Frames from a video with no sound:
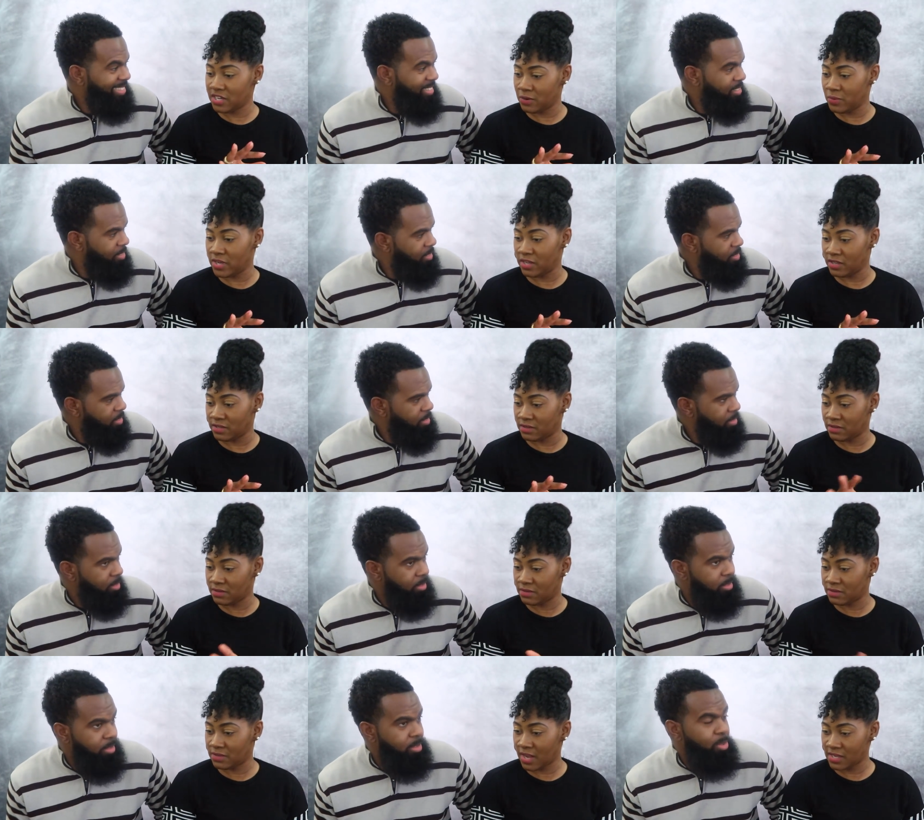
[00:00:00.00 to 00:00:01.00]
Speaker 1: what year we in?
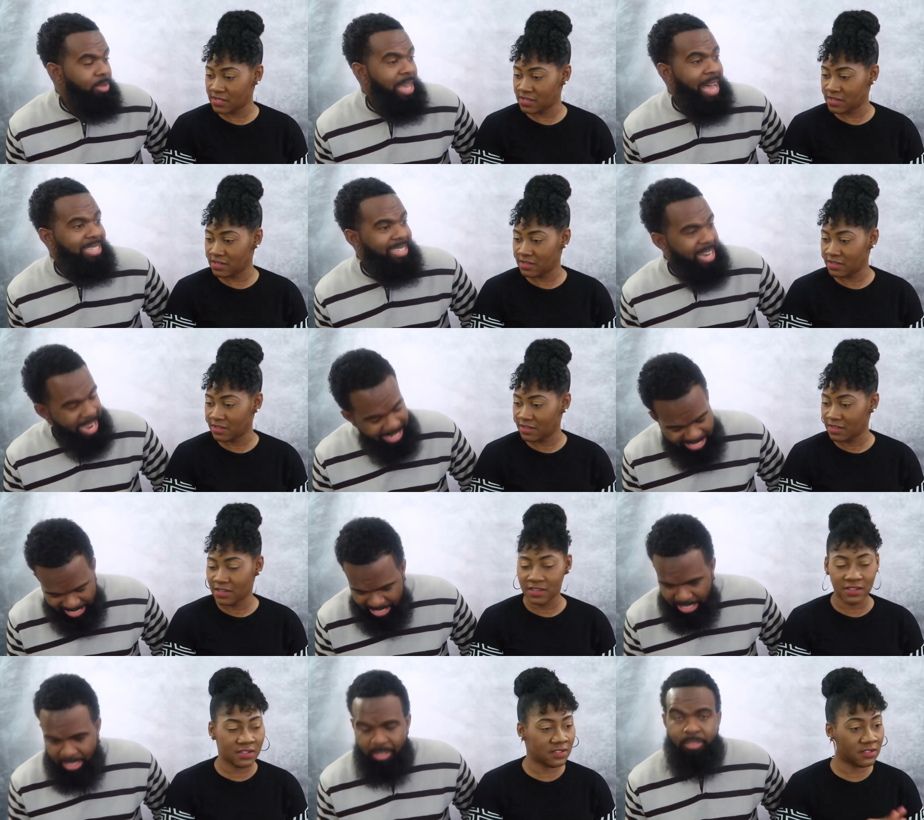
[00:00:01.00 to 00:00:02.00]
19?
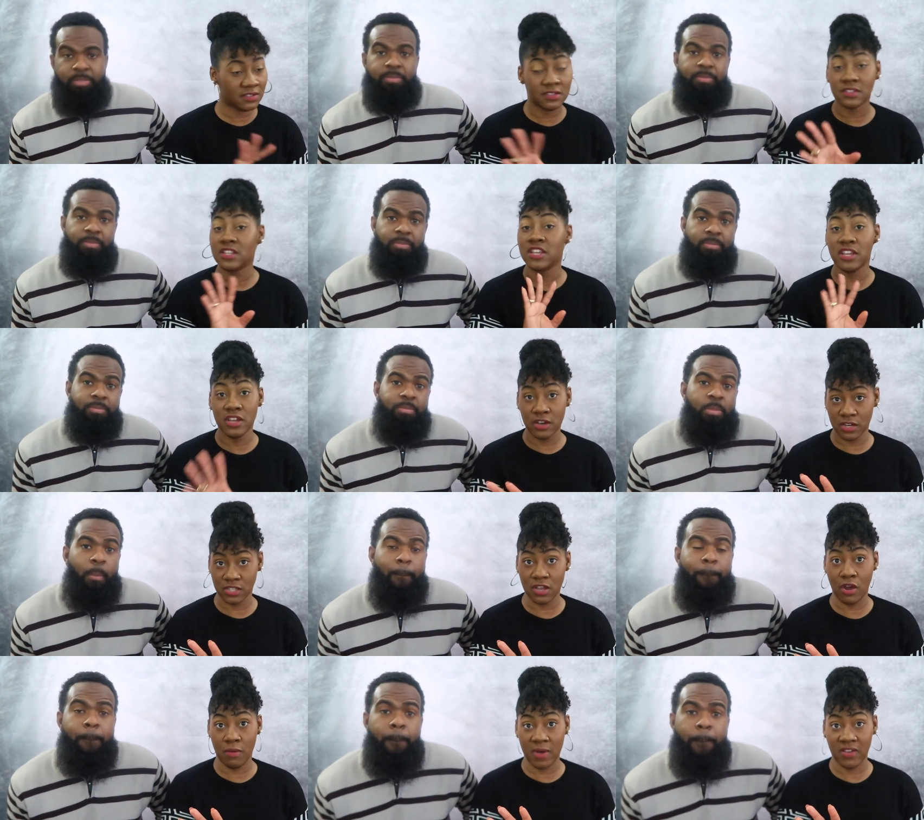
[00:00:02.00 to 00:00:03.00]
2019 the year
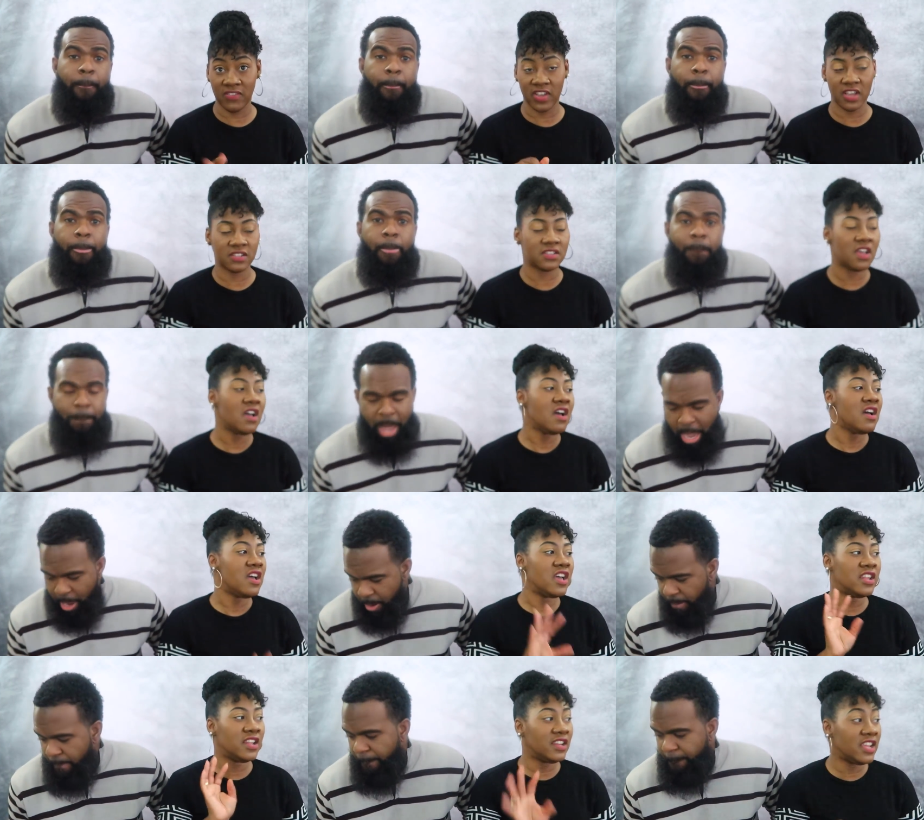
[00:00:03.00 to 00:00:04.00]
has gone by fast.
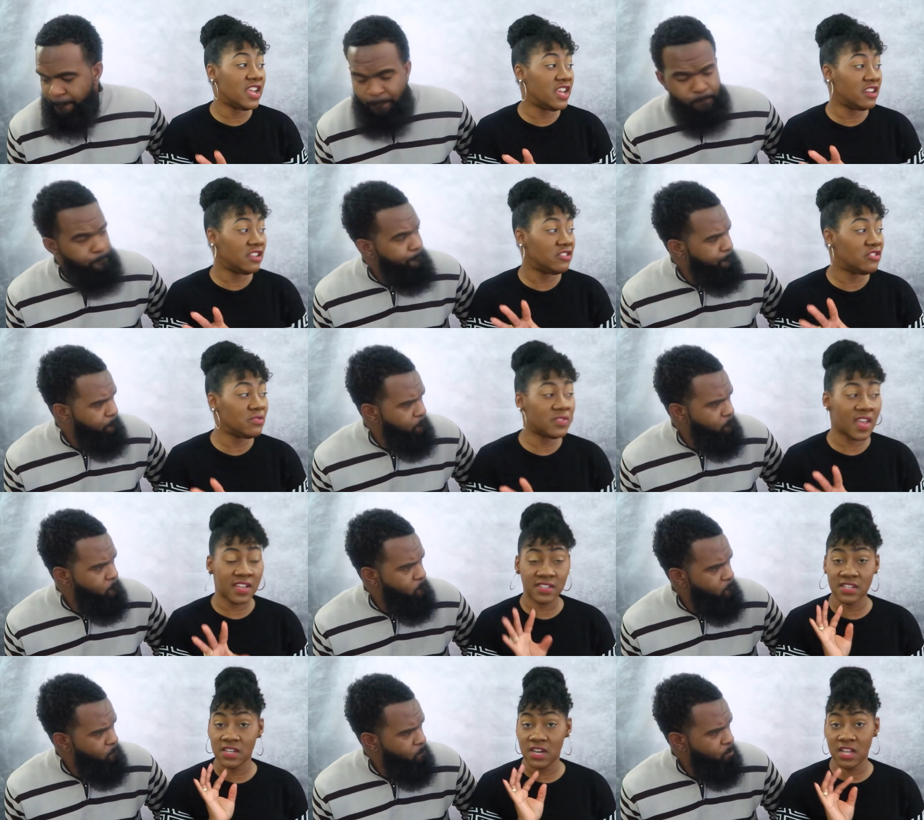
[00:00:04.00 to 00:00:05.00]
Yeah. And in, end of
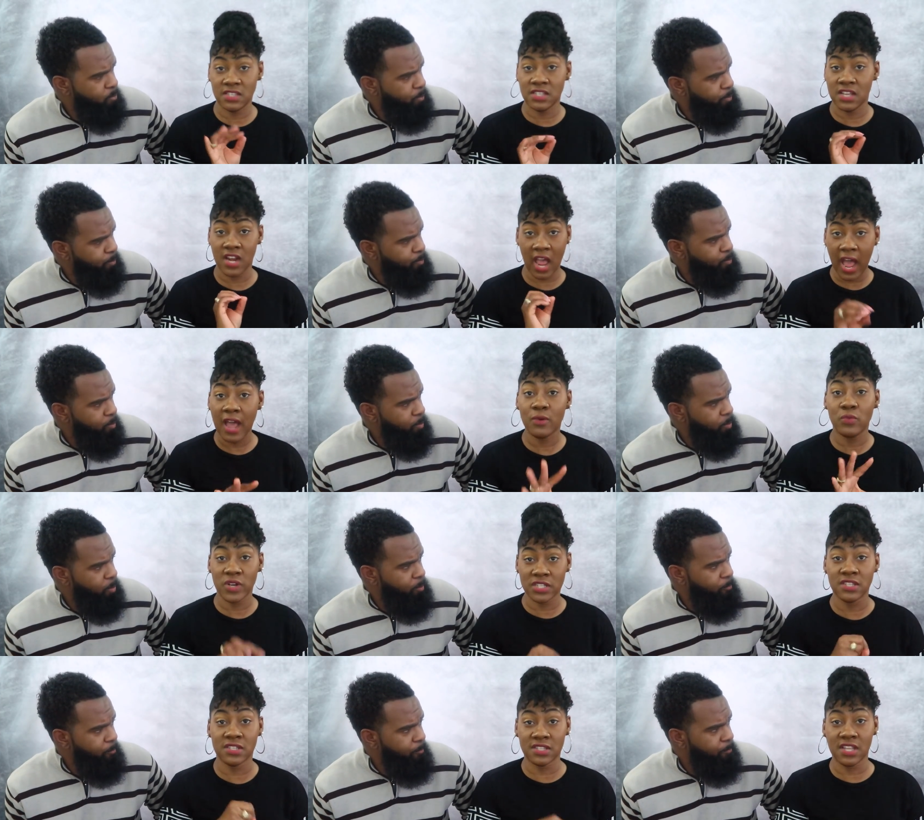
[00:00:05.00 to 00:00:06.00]
2018, I
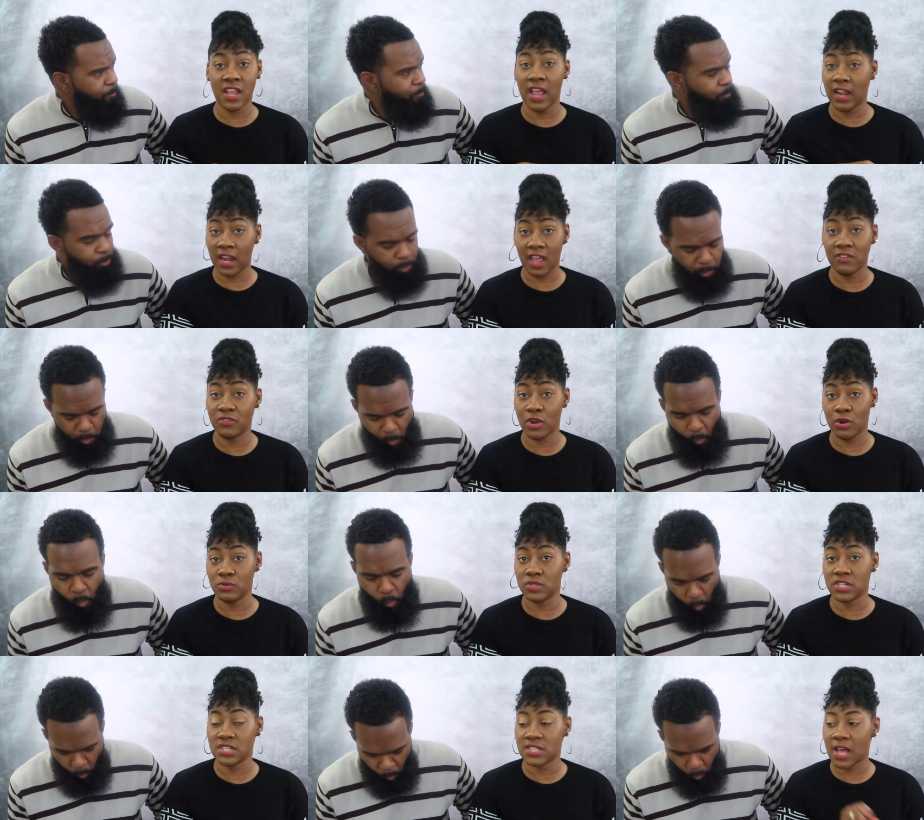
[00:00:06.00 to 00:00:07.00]
went to see a life
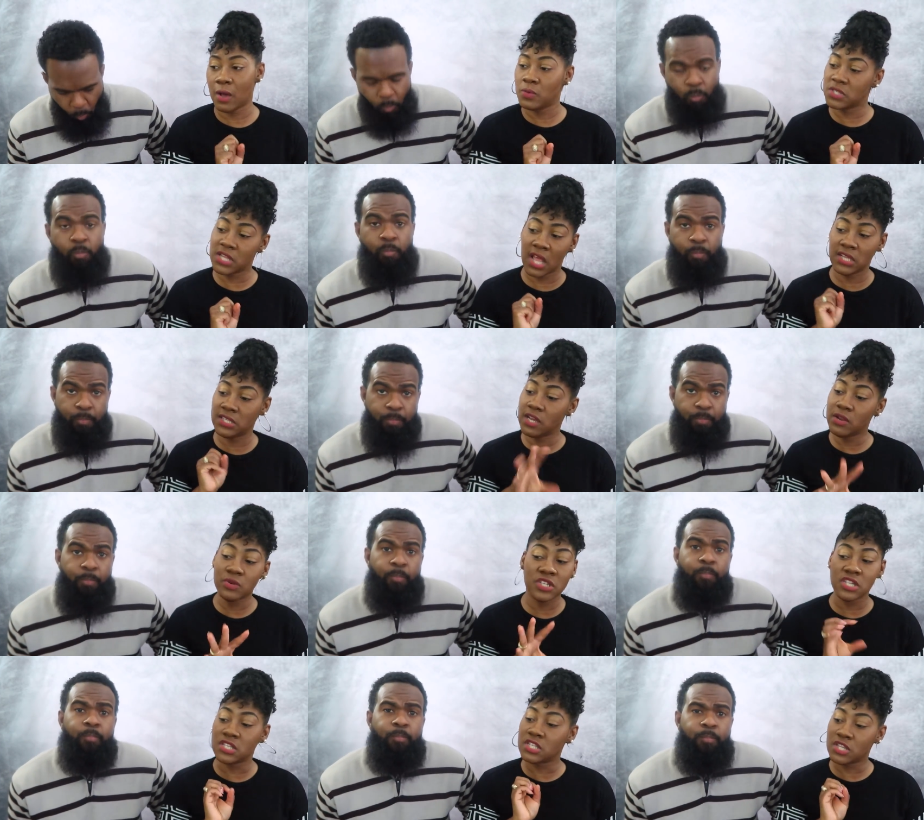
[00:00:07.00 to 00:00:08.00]
coach because mm -hmm. I mm-hmm. was like, there
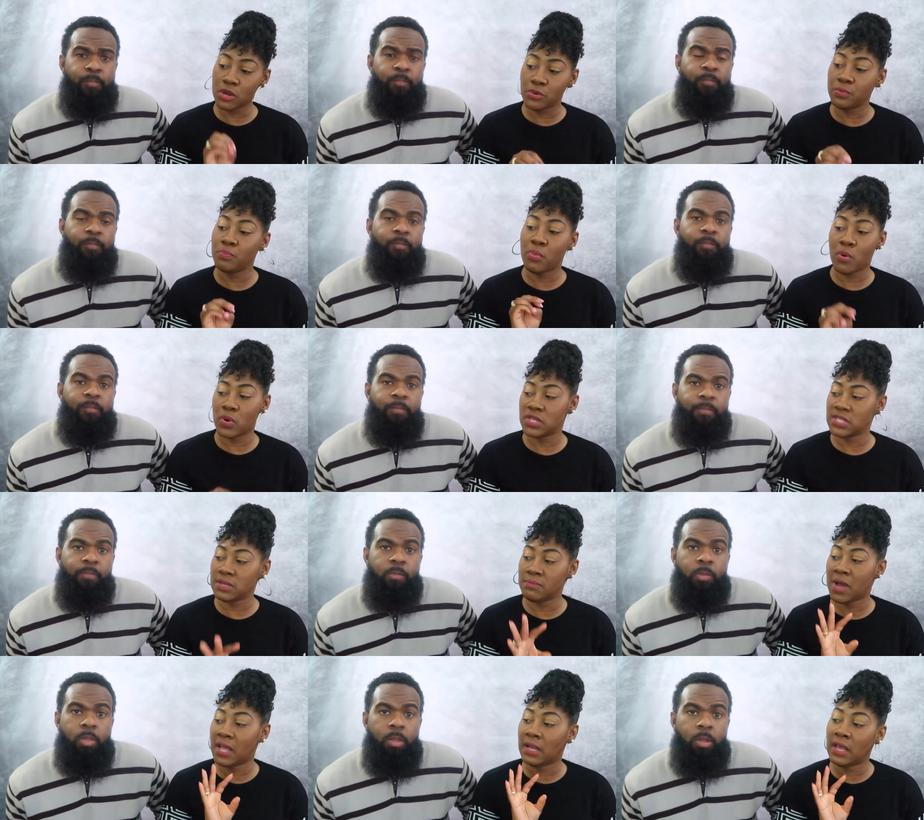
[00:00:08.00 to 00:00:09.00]
were just certain points
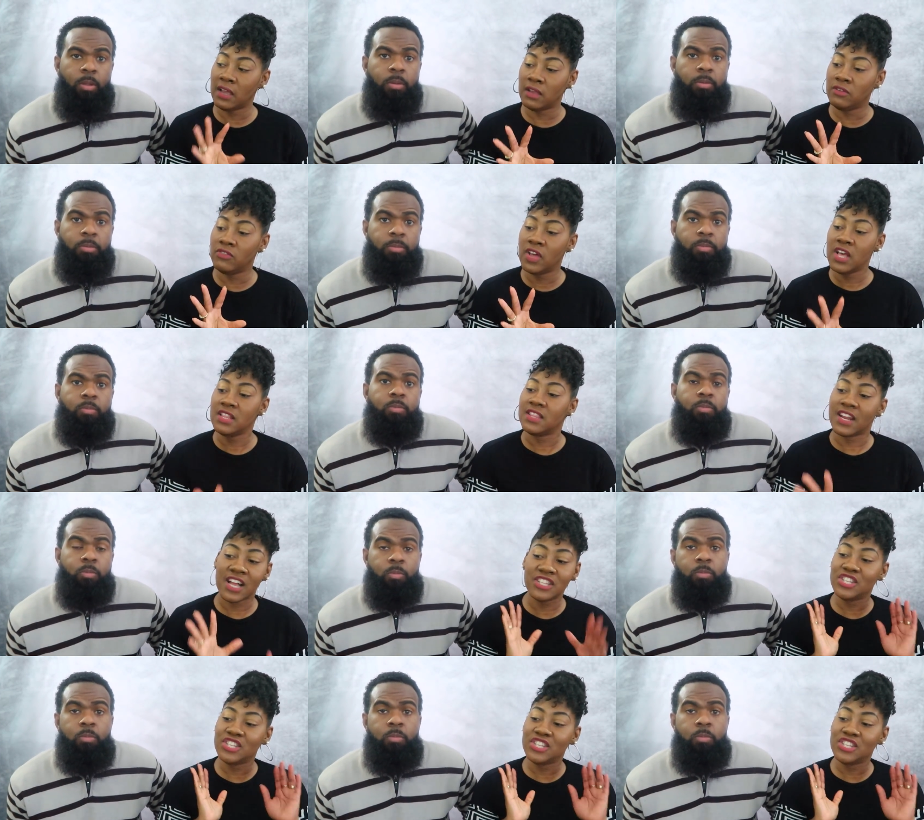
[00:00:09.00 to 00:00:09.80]
in my life that